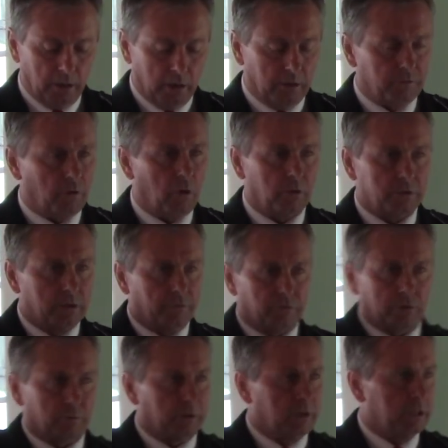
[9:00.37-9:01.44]
all
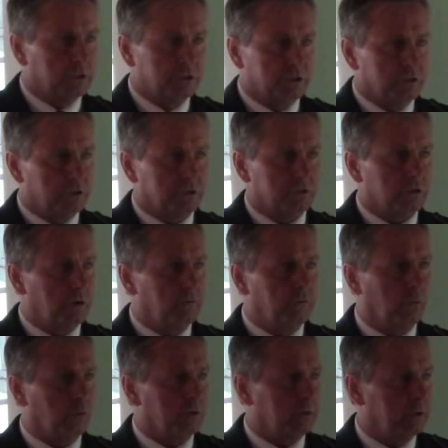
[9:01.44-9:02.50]
different religions and so
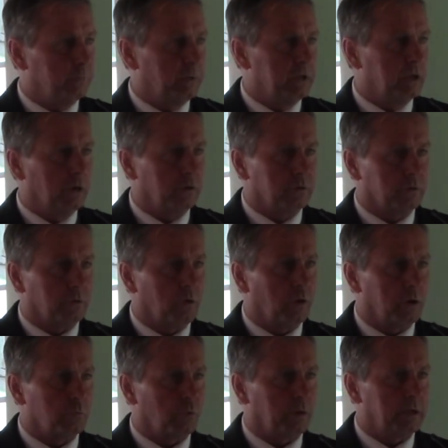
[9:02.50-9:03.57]
forth, and we know they're
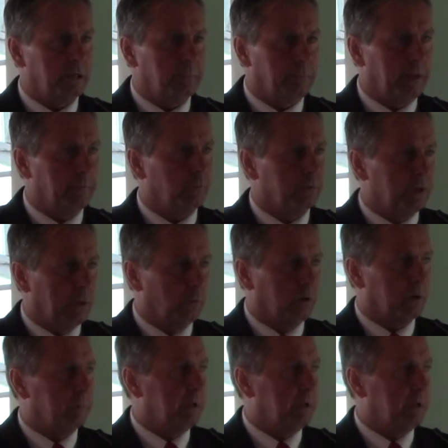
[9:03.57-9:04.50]
hardworking people and they want to